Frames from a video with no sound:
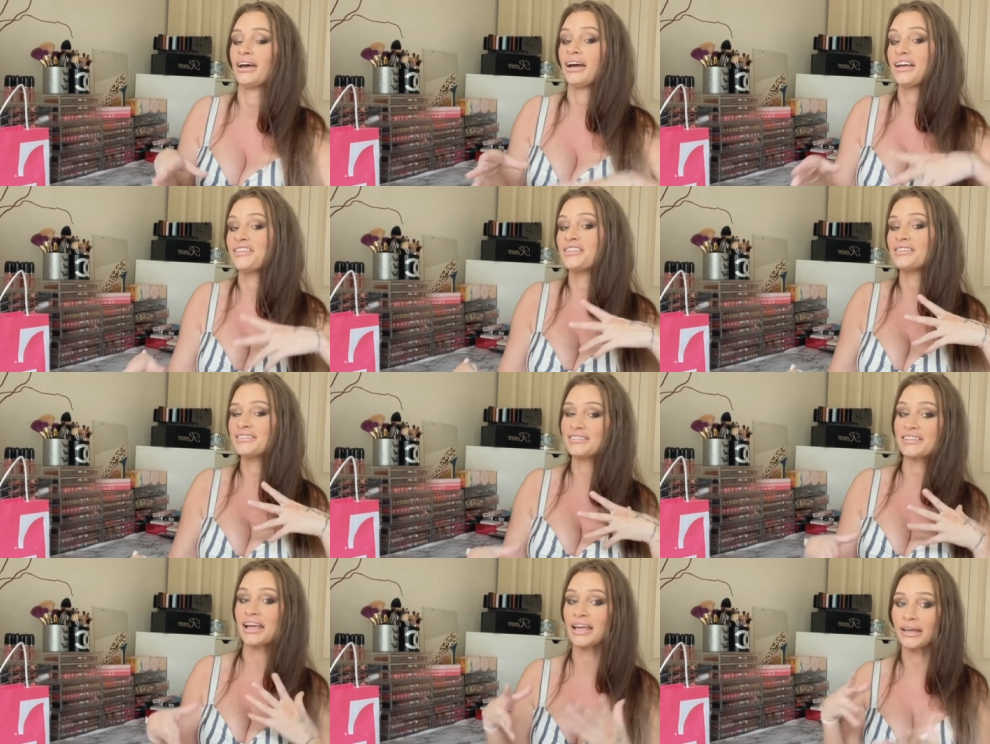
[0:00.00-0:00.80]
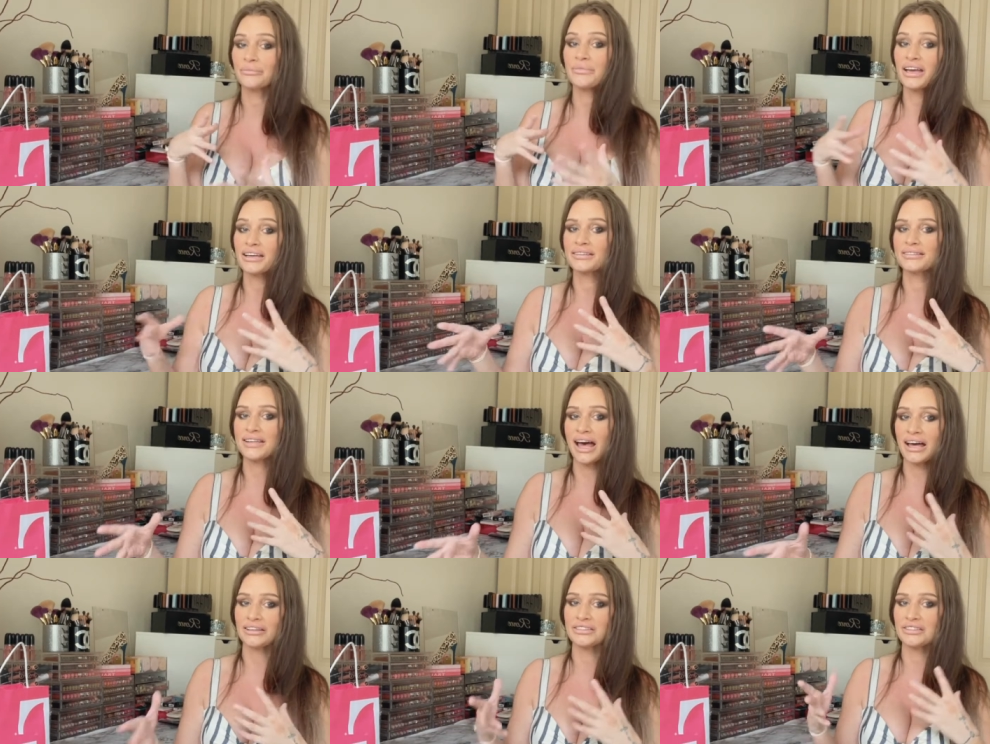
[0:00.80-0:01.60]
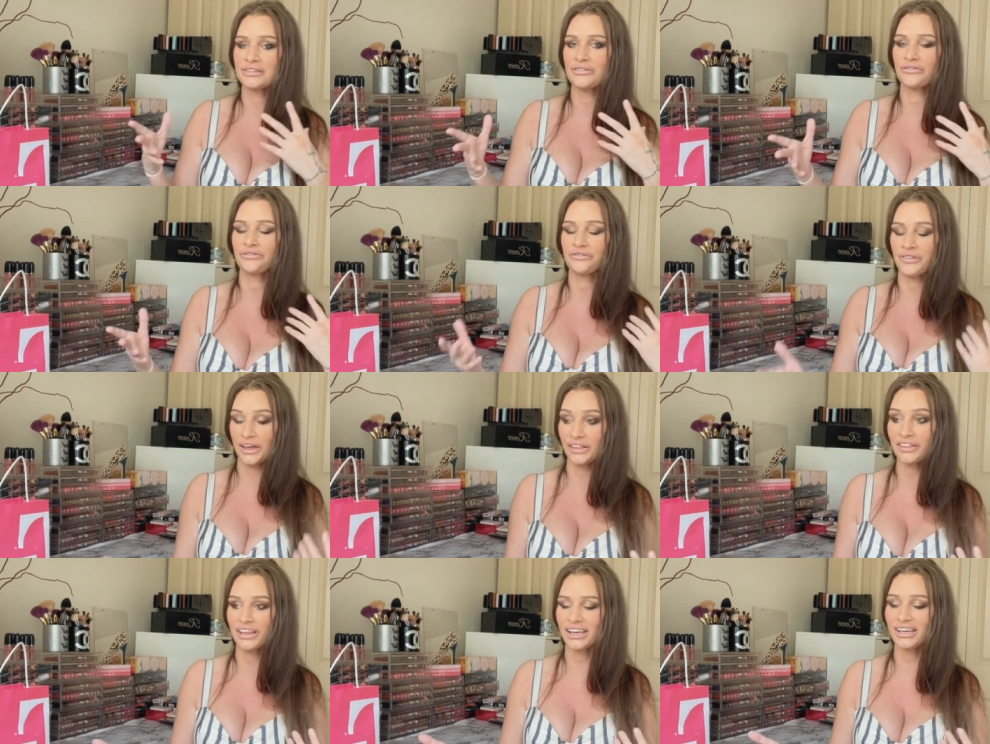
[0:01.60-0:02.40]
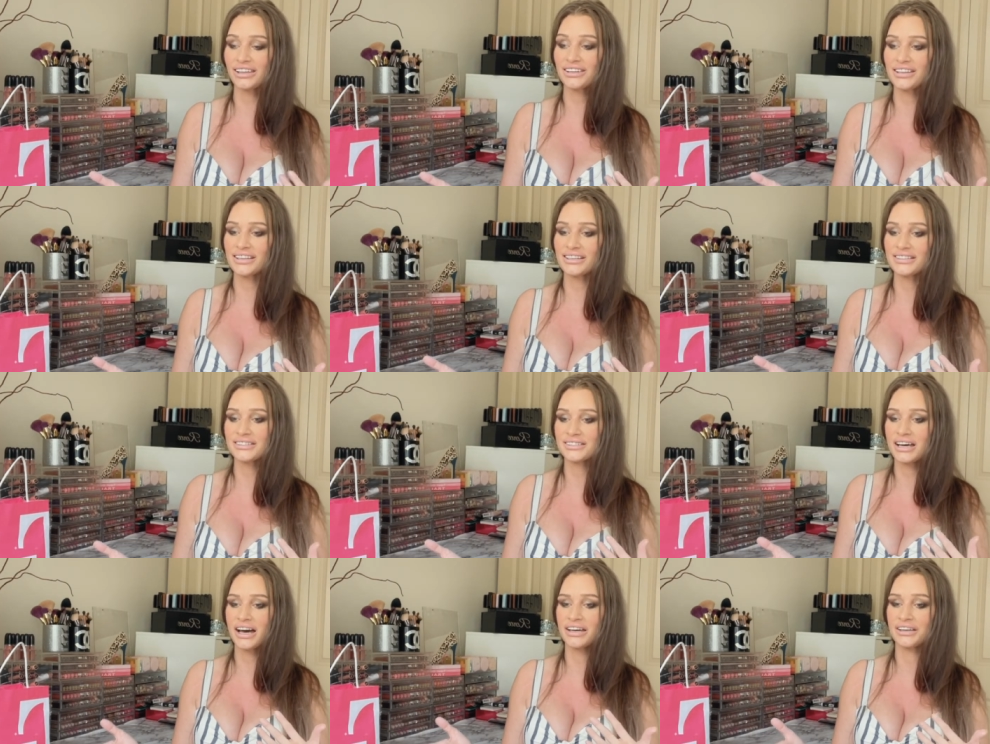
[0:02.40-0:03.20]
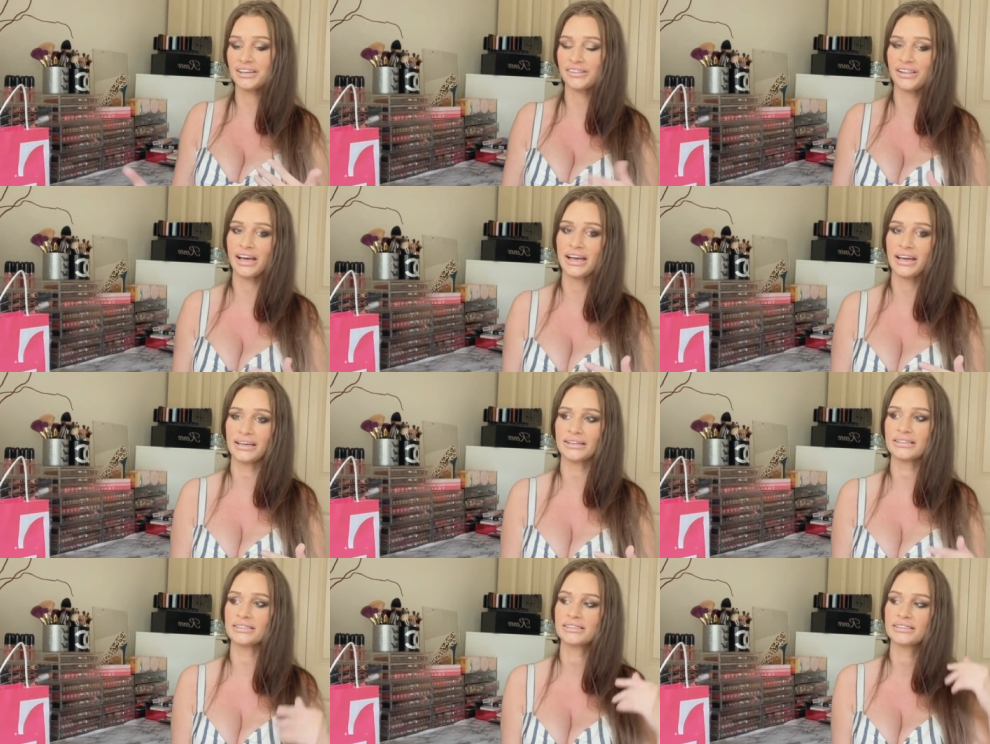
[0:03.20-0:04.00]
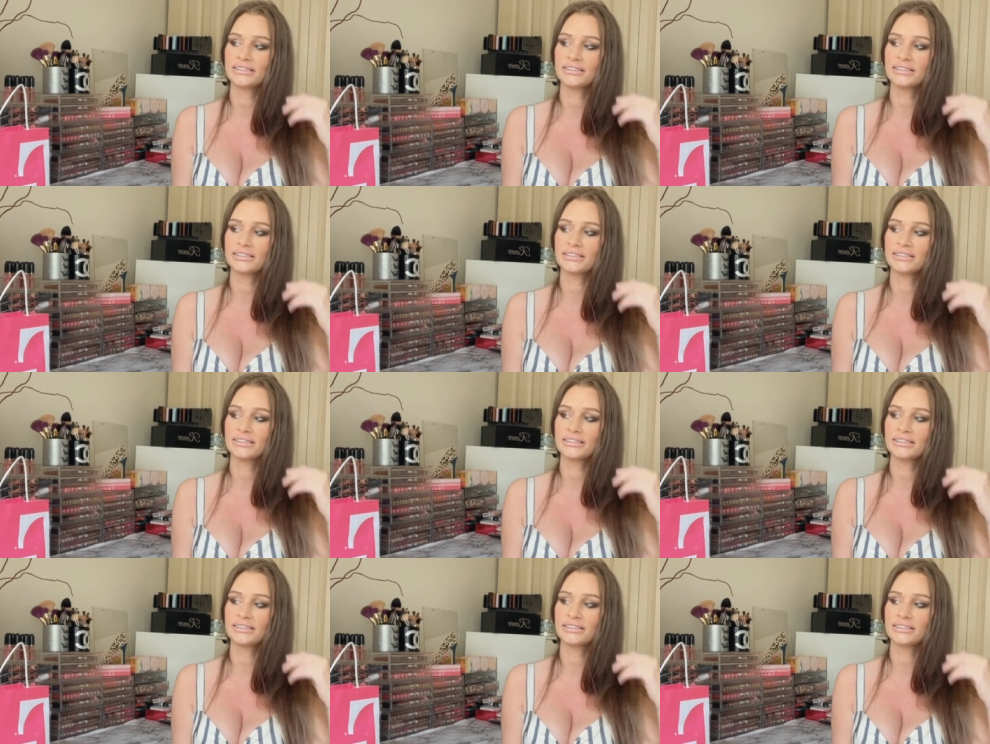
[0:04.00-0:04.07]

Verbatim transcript: and the same exact feeling is kind of like,